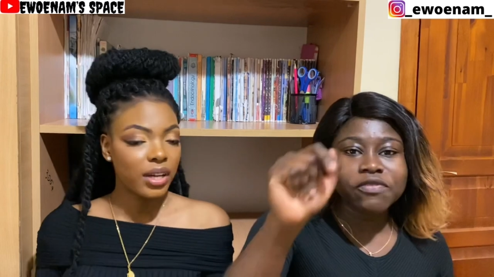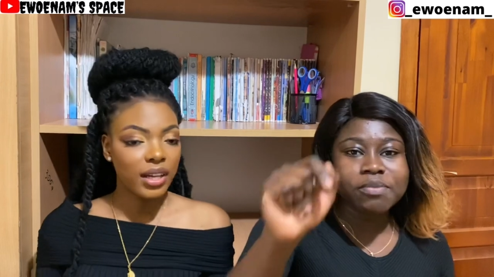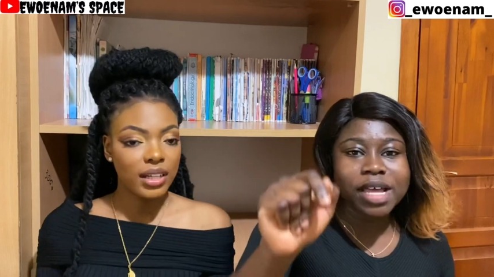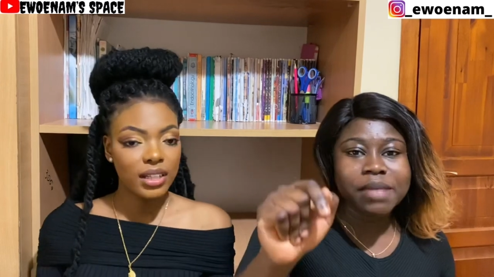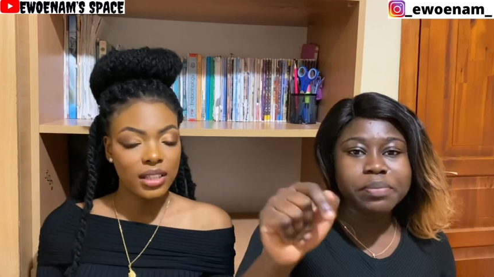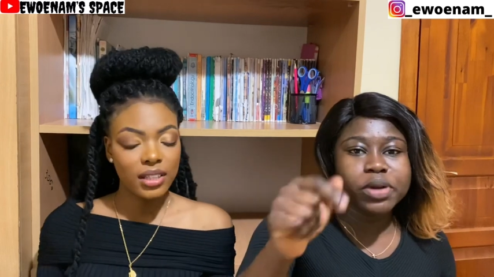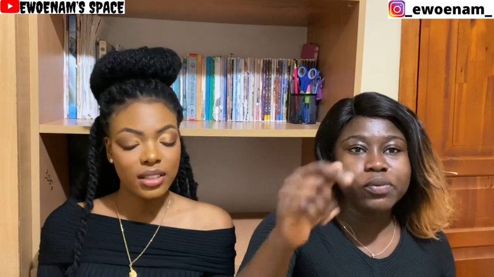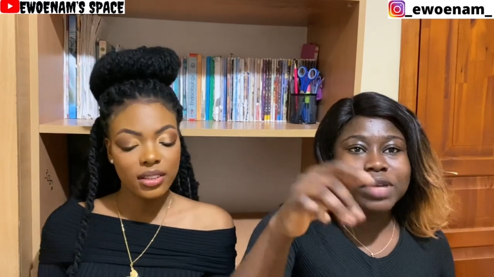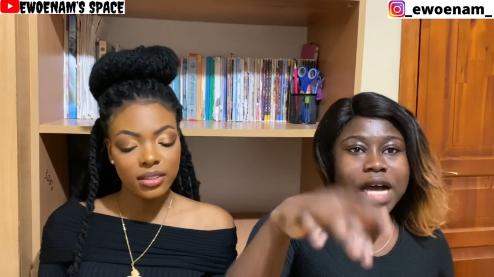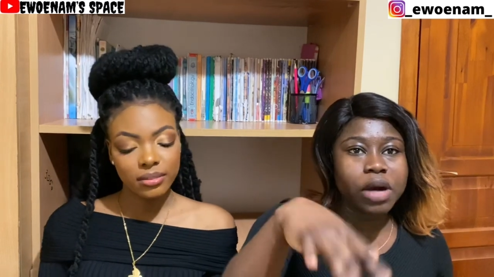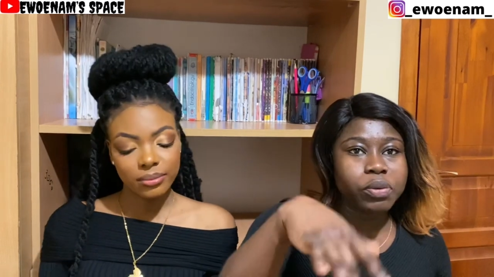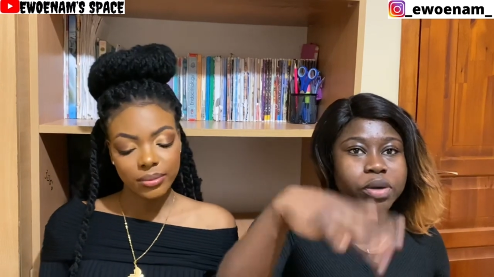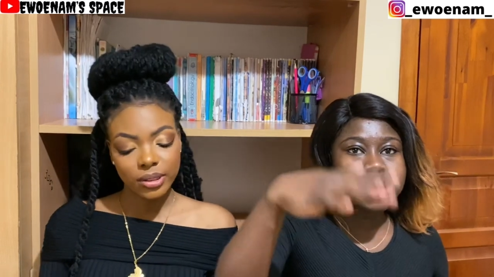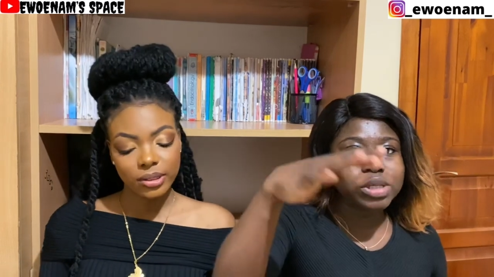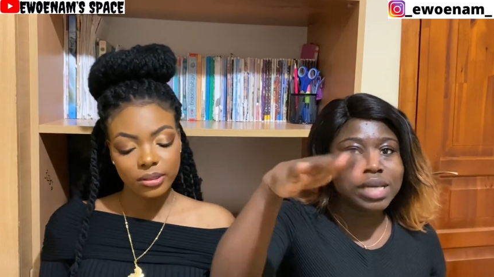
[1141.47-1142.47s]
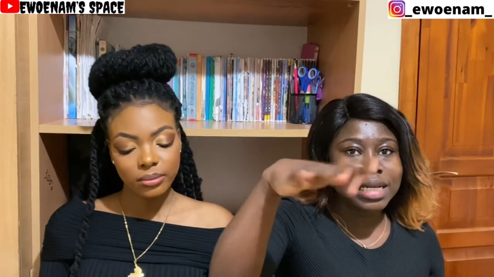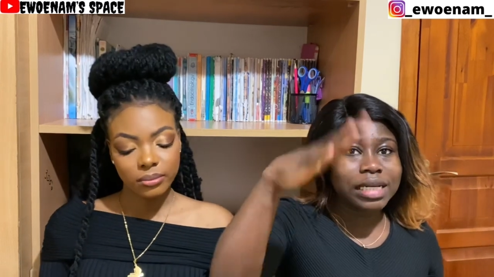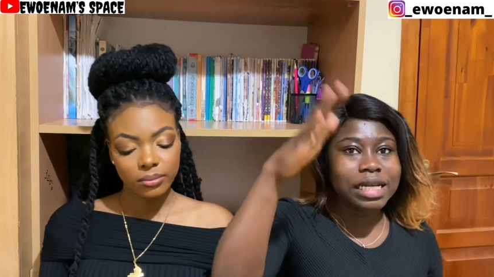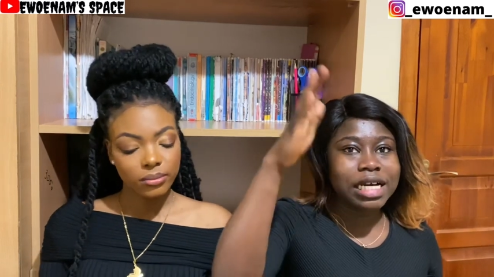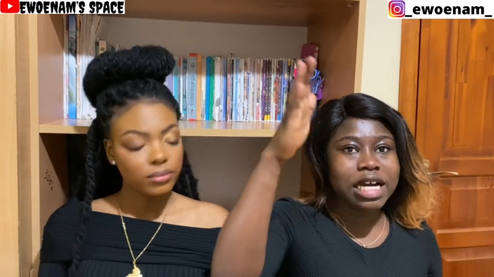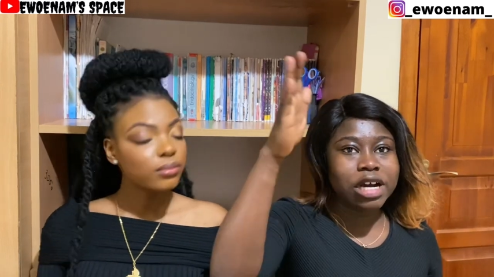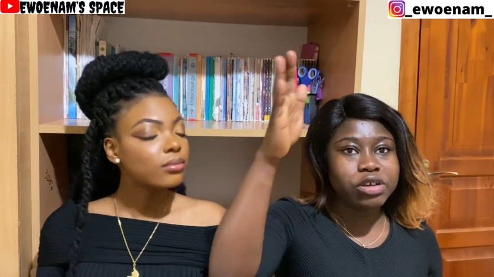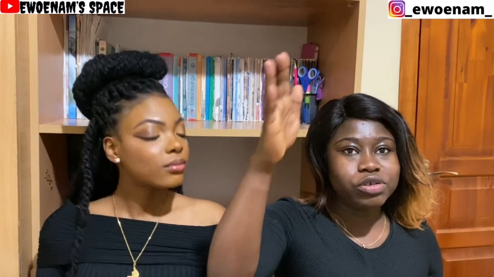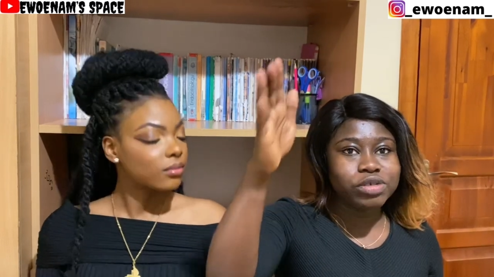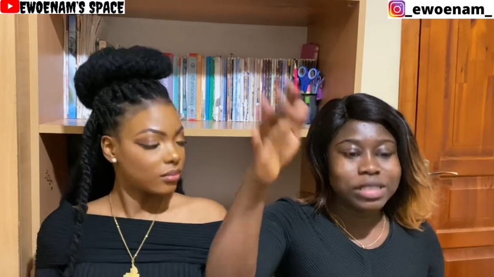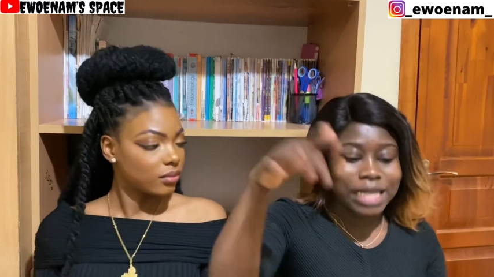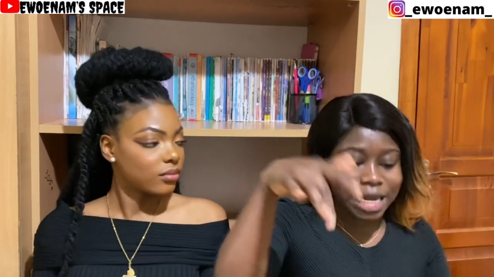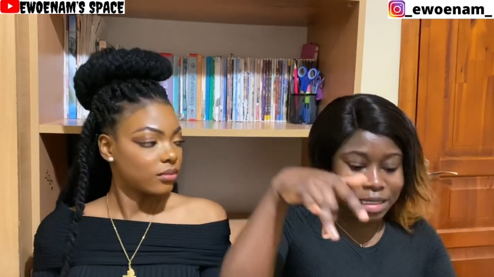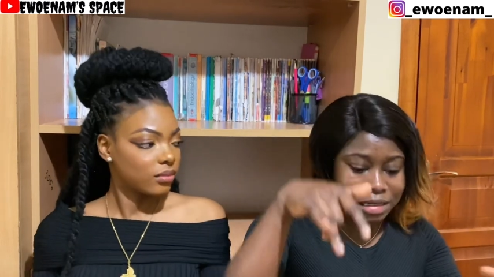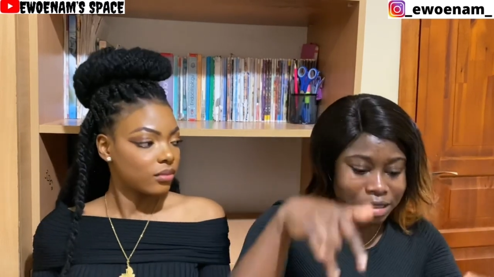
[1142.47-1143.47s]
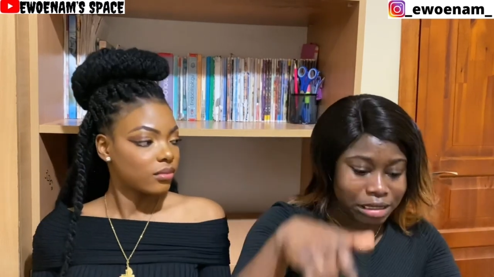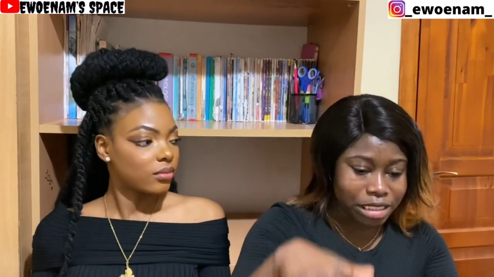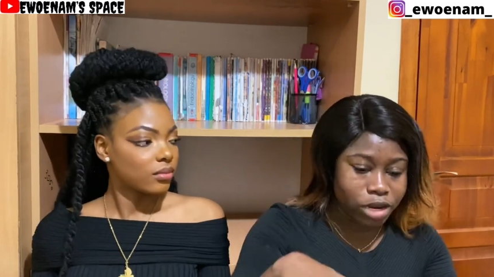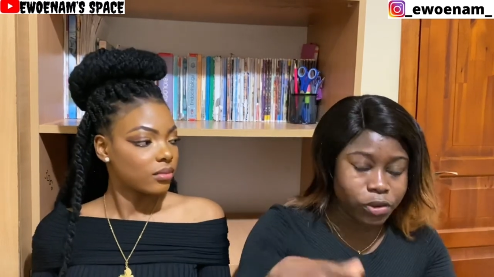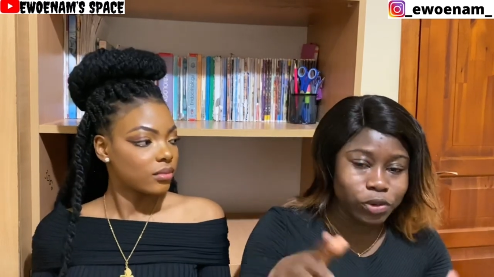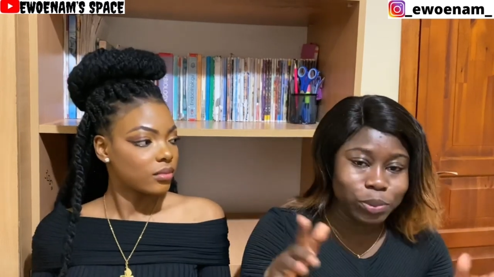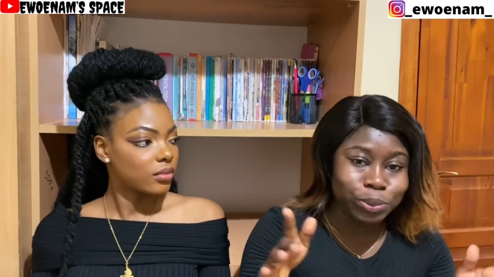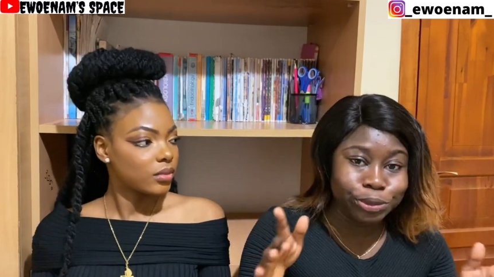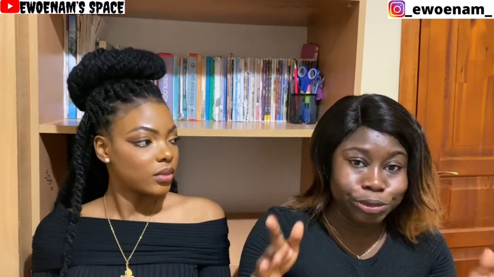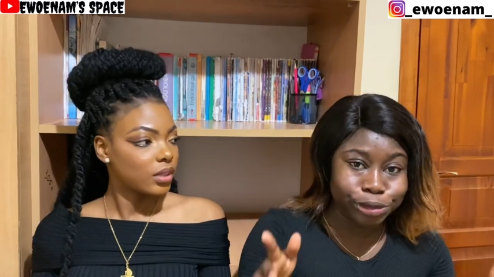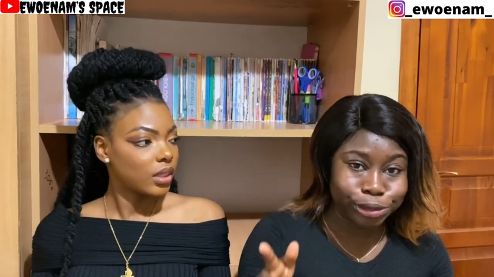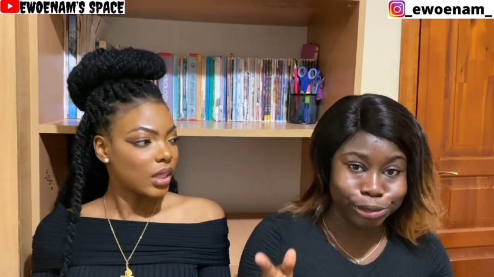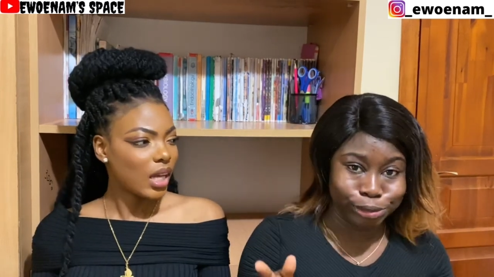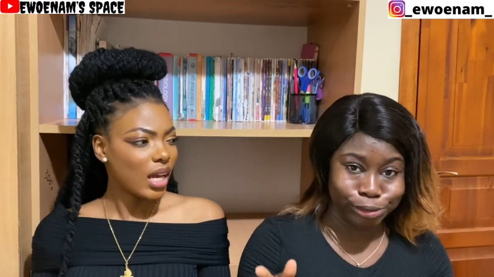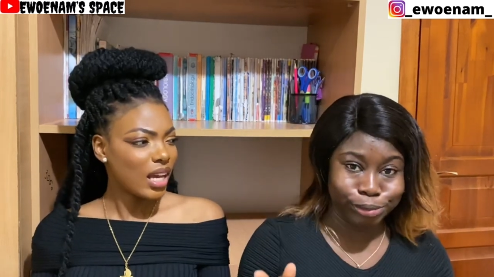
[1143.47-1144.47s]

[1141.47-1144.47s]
Speaker 1: maybe we are going to another country that day, then we book.